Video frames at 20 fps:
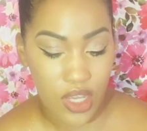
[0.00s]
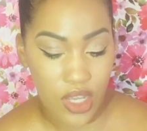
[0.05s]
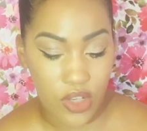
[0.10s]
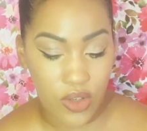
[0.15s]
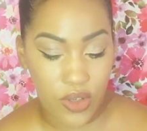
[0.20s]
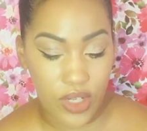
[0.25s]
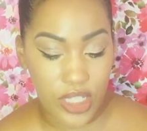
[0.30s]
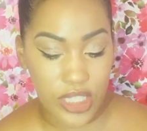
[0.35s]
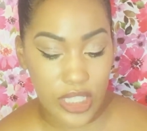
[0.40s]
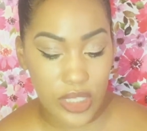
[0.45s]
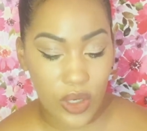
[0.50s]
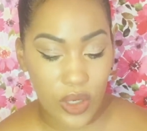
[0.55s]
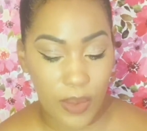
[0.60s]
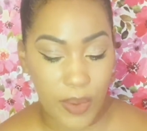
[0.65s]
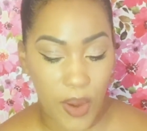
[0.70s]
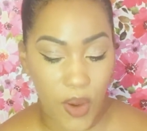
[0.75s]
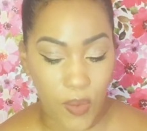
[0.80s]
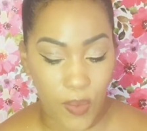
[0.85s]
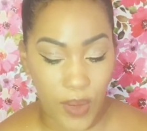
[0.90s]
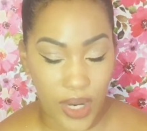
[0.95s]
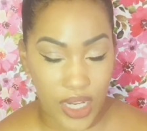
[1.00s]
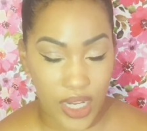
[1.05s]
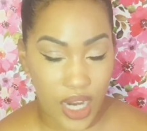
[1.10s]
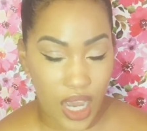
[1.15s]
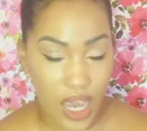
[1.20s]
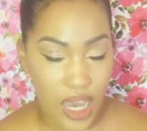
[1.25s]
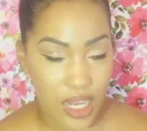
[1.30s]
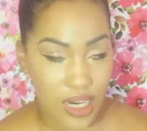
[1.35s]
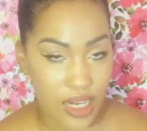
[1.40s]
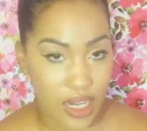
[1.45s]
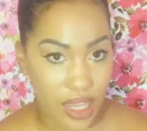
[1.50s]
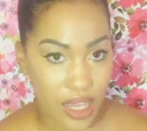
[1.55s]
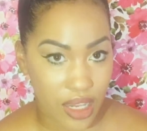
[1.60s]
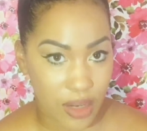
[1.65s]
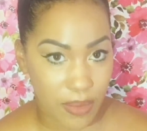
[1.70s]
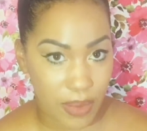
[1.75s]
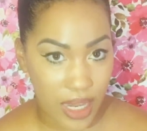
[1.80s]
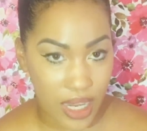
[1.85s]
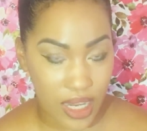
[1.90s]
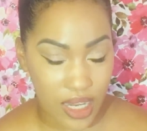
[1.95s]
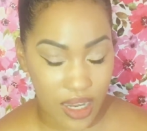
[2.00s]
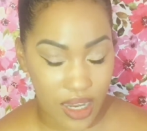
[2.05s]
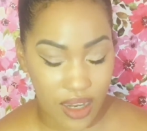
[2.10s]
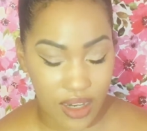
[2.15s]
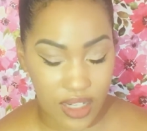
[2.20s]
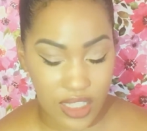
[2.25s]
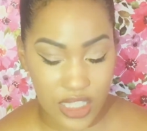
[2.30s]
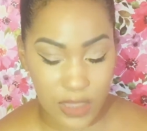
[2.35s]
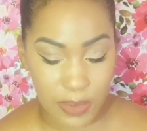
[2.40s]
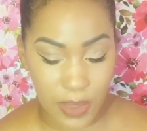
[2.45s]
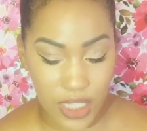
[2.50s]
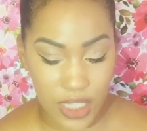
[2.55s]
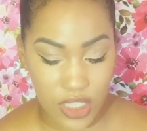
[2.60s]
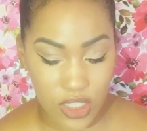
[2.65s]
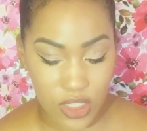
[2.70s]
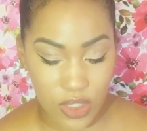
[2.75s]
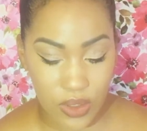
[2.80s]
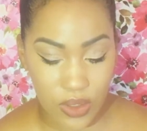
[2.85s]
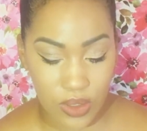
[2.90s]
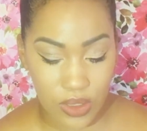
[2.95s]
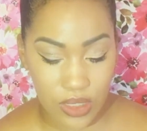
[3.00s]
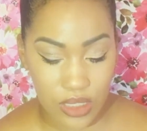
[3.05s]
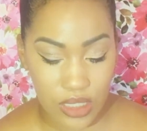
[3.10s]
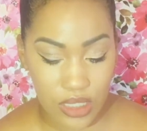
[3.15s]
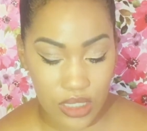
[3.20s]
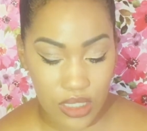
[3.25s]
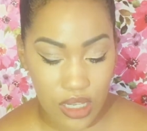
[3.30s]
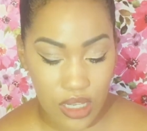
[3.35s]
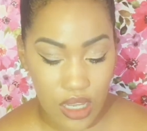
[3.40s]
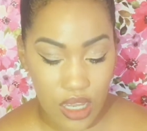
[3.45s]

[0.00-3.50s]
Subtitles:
You need to know about radon, lead paint, and asbestos,